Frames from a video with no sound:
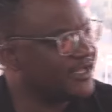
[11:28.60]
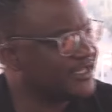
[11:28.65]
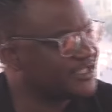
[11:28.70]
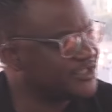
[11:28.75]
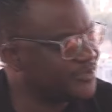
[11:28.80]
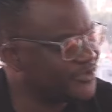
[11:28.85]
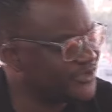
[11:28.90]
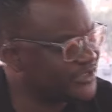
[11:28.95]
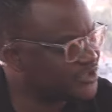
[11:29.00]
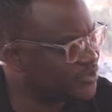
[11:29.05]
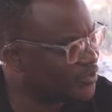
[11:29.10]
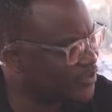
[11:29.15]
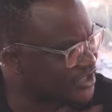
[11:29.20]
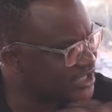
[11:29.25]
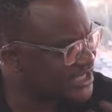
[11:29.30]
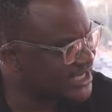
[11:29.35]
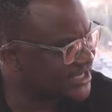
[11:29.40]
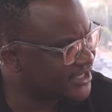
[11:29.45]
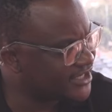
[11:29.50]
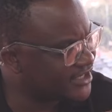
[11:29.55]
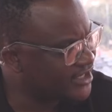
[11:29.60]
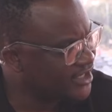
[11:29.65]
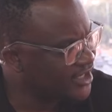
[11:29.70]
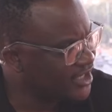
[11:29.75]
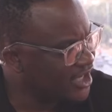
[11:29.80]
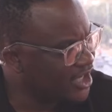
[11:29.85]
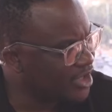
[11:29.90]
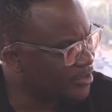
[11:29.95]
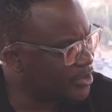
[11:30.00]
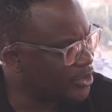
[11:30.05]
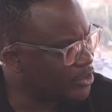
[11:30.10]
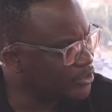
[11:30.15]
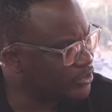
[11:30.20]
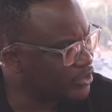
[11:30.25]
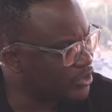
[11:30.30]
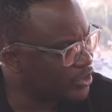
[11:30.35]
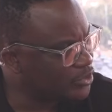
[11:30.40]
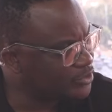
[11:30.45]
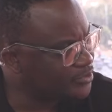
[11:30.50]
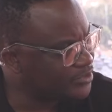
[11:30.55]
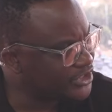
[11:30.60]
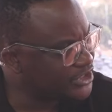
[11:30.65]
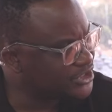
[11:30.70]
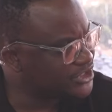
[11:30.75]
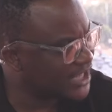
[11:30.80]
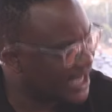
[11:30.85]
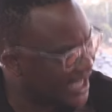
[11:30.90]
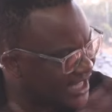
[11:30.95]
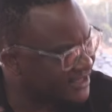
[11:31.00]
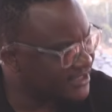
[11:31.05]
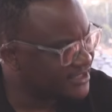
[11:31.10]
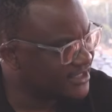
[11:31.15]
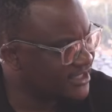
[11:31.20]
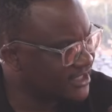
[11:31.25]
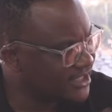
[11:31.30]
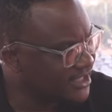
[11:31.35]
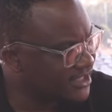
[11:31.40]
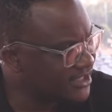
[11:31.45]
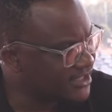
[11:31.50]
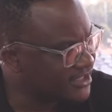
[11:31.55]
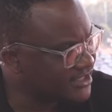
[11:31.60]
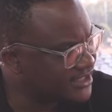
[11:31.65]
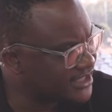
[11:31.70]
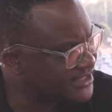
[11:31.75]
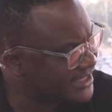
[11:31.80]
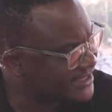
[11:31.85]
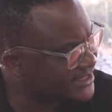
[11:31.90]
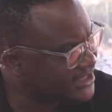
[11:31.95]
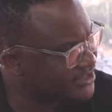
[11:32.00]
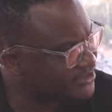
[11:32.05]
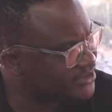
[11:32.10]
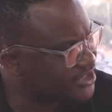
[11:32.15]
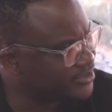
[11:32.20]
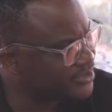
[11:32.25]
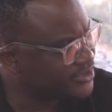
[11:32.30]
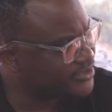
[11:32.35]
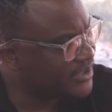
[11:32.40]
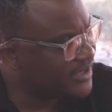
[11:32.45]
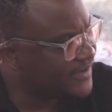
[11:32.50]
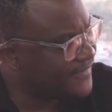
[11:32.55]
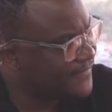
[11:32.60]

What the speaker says: experience working under Coach Peach and the technical team as well?